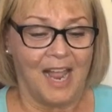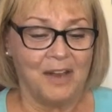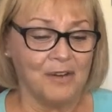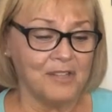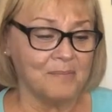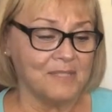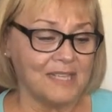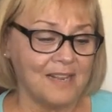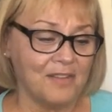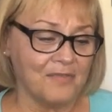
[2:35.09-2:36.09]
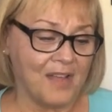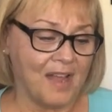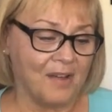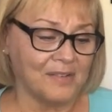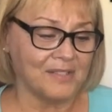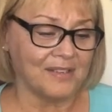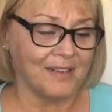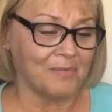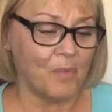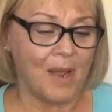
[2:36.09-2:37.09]
I heard them say their vows, and
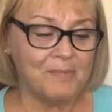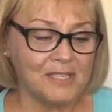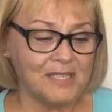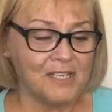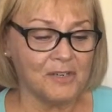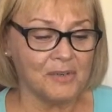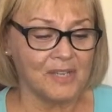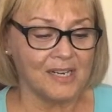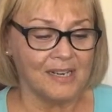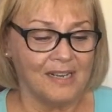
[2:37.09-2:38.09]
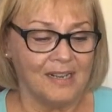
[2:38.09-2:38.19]
I wiped a tear that